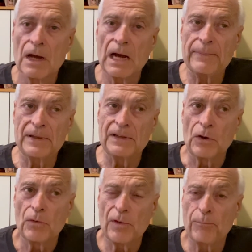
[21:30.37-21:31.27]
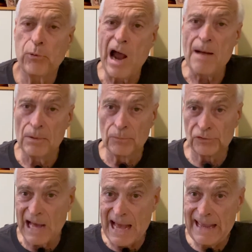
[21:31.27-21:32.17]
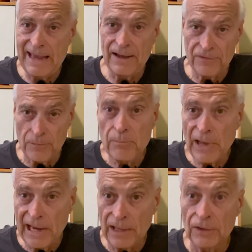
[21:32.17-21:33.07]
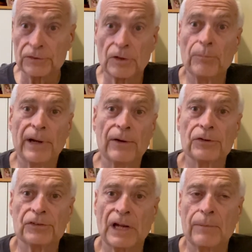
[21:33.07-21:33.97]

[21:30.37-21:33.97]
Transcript: I mean, the problems I have pale in comparison.